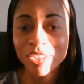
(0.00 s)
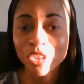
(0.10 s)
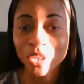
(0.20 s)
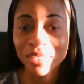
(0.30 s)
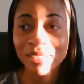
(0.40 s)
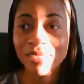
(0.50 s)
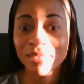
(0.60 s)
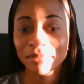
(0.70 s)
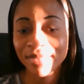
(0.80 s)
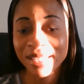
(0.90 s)
is not
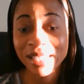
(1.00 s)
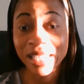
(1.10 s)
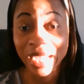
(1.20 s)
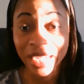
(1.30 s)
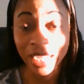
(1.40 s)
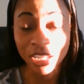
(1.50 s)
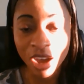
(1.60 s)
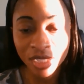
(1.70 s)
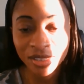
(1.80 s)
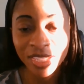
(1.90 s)
said a
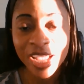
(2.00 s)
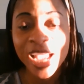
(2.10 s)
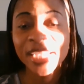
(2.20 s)
lot,